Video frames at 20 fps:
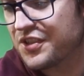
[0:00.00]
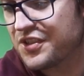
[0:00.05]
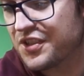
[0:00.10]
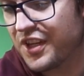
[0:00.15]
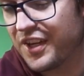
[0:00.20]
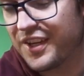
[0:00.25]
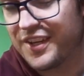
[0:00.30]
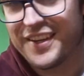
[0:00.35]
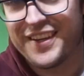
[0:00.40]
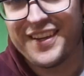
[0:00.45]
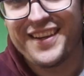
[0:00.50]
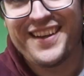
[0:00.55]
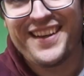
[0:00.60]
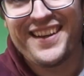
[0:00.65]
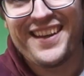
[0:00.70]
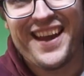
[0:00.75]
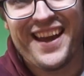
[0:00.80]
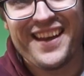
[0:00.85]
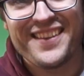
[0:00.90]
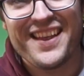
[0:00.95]
So
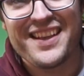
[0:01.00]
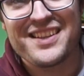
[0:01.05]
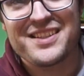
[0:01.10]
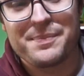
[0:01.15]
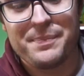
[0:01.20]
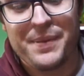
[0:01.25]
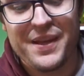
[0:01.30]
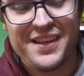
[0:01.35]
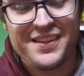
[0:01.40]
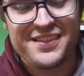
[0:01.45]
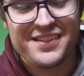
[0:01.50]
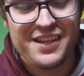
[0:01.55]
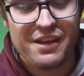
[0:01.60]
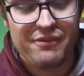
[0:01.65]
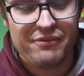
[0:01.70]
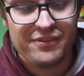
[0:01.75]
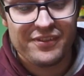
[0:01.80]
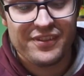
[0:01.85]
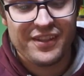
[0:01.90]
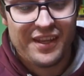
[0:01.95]
uh, that's
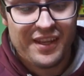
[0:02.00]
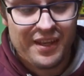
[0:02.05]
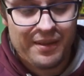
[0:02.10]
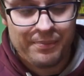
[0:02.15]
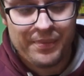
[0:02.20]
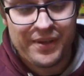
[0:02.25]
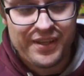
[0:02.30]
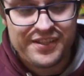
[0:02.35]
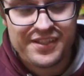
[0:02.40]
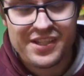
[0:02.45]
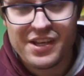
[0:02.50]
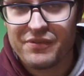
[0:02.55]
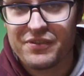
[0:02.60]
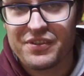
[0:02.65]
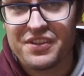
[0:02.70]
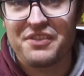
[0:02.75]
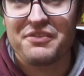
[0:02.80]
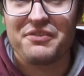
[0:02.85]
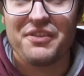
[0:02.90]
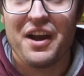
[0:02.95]
B70 and
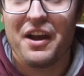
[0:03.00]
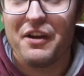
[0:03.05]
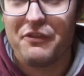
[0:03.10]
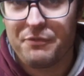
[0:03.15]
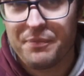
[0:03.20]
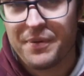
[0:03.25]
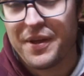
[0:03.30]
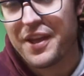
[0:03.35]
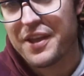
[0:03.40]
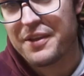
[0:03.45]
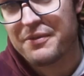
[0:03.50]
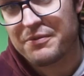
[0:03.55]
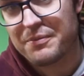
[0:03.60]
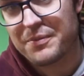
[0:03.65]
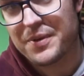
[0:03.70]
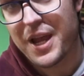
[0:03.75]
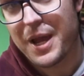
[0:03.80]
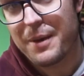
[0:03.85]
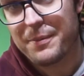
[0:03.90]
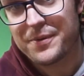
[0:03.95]
B75P
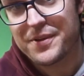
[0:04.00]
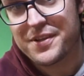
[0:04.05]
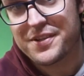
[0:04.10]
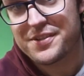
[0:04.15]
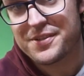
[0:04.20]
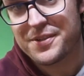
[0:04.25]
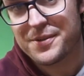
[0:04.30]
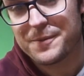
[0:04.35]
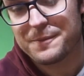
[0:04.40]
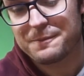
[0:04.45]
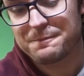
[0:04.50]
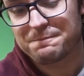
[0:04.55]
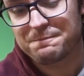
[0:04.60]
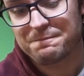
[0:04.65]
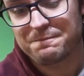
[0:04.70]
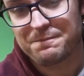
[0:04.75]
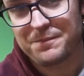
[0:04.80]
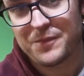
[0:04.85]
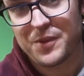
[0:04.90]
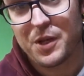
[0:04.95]
from Carpenter Steel.
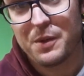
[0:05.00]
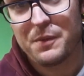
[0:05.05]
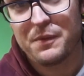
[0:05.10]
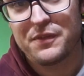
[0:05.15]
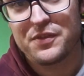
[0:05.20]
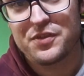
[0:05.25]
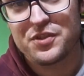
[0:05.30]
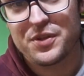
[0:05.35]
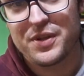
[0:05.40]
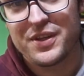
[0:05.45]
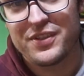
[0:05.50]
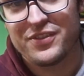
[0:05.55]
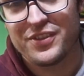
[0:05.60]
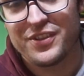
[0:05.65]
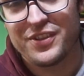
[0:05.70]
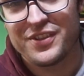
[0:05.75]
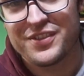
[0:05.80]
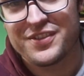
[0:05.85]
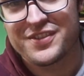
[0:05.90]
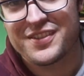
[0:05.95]
Hope you've enjoyed
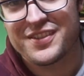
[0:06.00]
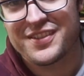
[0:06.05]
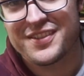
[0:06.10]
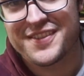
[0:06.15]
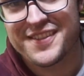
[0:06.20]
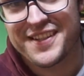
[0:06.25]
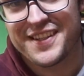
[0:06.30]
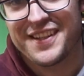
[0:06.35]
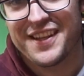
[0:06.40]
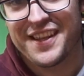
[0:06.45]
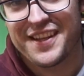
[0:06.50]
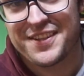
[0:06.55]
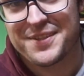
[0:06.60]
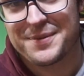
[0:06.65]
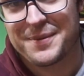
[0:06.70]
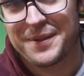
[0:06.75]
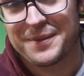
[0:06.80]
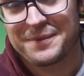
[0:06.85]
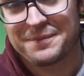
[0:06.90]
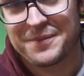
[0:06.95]
dudes. See you in the
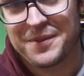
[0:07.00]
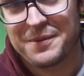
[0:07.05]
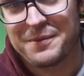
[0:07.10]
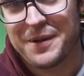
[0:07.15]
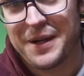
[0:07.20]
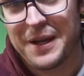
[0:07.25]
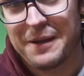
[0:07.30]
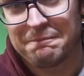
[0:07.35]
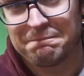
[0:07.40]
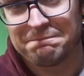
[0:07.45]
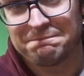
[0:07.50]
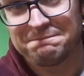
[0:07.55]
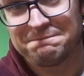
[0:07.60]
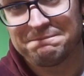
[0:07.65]
next one. Goodbye.